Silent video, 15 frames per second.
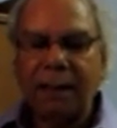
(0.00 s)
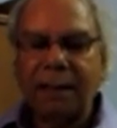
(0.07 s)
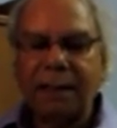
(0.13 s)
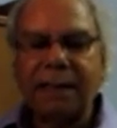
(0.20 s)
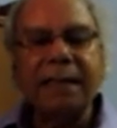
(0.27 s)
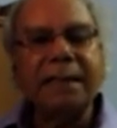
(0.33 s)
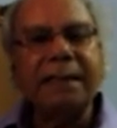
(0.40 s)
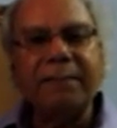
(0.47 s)

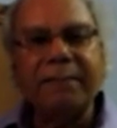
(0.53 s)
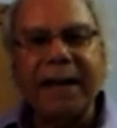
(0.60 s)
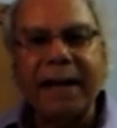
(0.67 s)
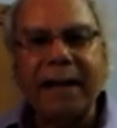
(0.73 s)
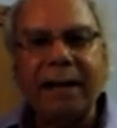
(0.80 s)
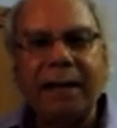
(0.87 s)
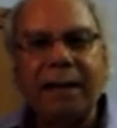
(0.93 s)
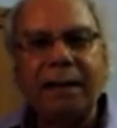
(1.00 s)
Since the
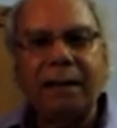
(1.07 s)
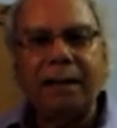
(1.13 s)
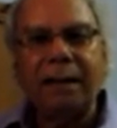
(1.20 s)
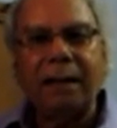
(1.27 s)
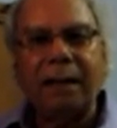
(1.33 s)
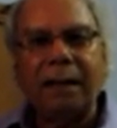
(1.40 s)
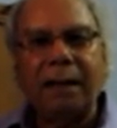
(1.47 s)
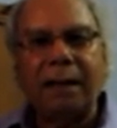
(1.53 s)
man
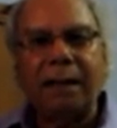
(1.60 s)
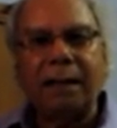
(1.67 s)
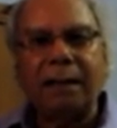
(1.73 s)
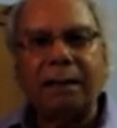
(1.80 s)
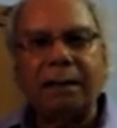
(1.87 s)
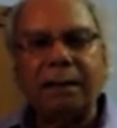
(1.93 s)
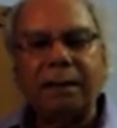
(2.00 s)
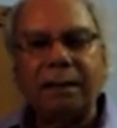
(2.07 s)

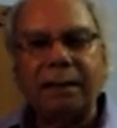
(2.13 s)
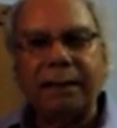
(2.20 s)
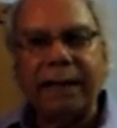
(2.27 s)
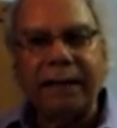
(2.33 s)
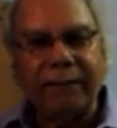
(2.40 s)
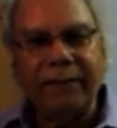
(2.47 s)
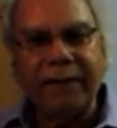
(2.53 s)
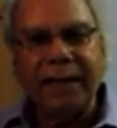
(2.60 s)

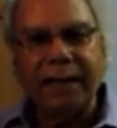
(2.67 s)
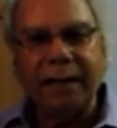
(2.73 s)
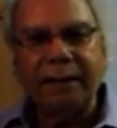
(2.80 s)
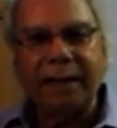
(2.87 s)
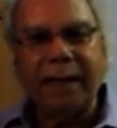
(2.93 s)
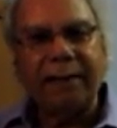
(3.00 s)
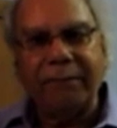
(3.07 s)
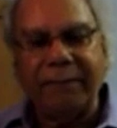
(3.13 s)
that
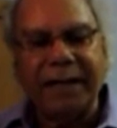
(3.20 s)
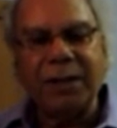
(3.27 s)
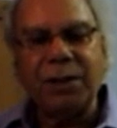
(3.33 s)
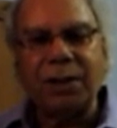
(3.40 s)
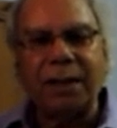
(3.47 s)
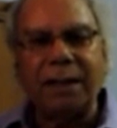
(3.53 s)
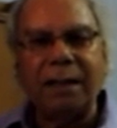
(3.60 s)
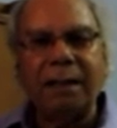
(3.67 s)
we have
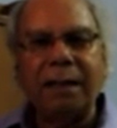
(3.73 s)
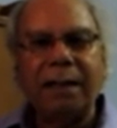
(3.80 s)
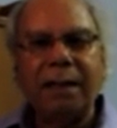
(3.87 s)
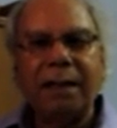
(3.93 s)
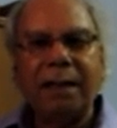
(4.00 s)
mentioned